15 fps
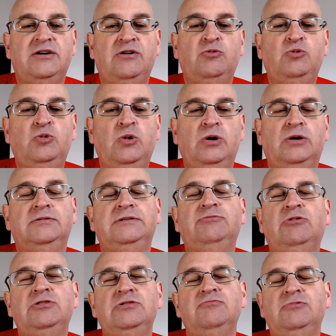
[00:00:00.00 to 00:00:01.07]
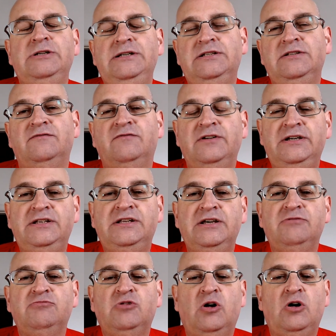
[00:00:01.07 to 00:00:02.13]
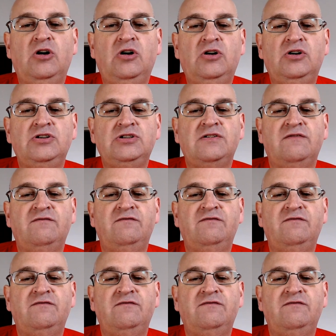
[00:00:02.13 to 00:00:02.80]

It wasn't read and feed, it was